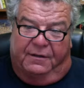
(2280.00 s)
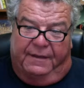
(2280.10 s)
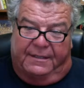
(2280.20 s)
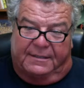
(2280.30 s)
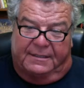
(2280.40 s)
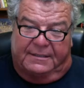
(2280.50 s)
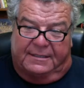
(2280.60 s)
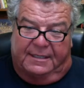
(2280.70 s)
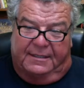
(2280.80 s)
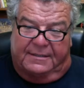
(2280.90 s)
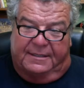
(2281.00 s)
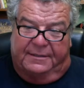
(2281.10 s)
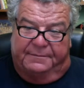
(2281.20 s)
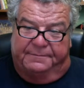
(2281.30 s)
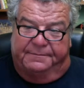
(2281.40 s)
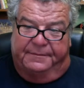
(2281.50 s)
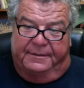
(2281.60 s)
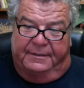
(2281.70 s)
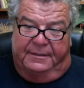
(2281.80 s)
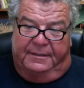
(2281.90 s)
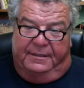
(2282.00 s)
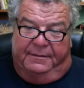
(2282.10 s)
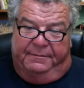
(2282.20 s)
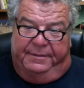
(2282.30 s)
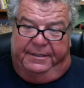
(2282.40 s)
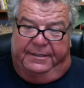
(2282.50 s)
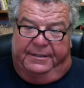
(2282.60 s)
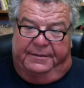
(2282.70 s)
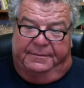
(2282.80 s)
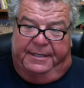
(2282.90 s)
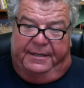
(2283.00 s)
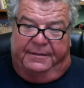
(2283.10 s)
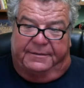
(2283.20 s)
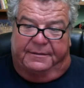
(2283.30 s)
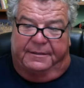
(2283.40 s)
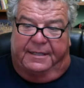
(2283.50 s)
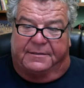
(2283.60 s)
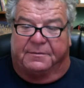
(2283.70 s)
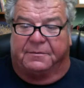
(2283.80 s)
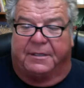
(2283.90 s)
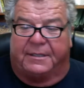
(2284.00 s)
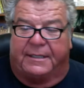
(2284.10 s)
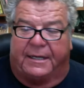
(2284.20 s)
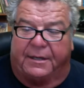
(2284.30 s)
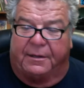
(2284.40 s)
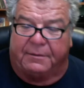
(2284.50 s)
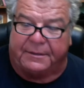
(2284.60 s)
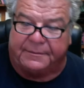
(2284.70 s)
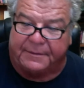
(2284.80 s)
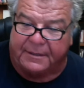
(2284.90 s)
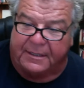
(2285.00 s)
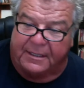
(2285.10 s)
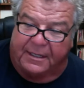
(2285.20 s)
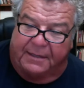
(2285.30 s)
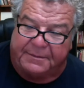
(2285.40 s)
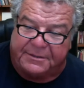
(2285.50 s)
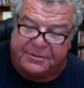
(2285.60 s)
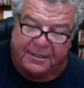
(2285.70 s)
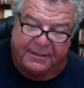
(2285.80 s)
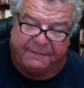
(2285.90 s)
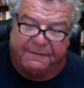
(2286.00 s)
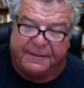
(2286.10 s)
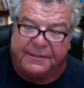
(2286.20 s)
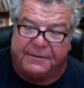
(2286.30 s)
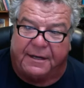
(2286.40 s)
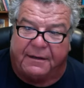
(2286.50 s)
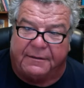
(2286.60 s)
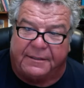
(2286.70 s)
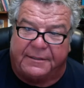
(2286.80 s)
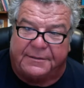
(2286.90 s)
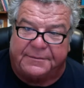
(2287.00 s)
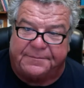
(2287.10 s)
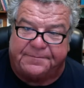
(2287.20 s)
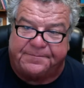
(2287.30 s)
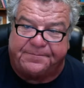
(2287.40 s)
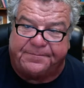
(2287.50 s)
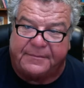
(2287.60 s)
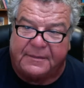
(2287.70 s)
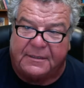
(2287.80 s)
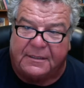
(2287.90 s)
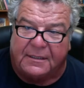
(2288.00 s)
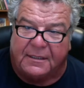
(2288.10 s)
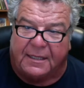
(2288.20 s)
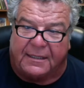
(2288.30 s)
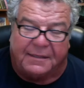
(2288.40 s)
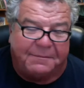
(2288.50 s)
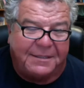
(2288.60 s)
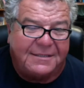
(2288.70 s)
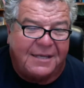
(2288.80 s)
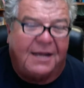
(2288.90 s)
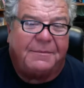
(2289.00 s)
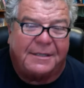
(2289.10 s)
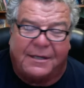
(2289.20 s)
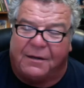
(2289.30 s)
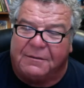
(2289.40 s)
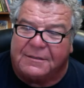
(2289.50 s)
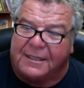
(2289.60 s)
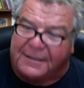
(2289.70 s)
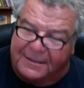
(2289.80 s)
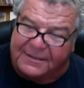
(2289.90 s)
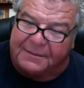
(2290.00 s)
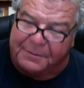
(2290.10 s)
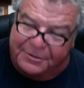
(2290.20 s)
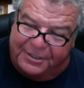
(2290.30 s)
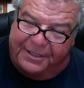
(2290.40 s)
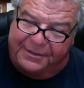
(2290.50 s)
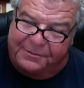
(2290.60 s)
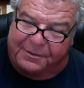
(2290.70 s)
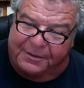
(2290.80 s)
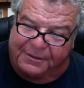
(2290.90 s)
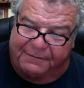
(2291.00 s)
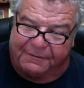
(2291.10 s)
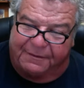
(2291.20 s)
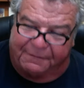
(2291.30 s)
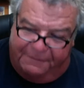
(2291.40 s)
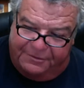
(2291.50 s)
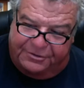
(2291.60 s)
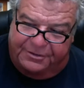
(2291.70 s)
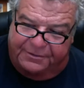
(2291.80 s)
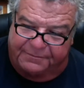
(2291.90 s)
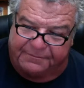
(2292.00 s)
that's going to stay the same. But yeah, so that's where we're looking at going. I'm just trying to figure out like the best time to go is like December, January for the fishing.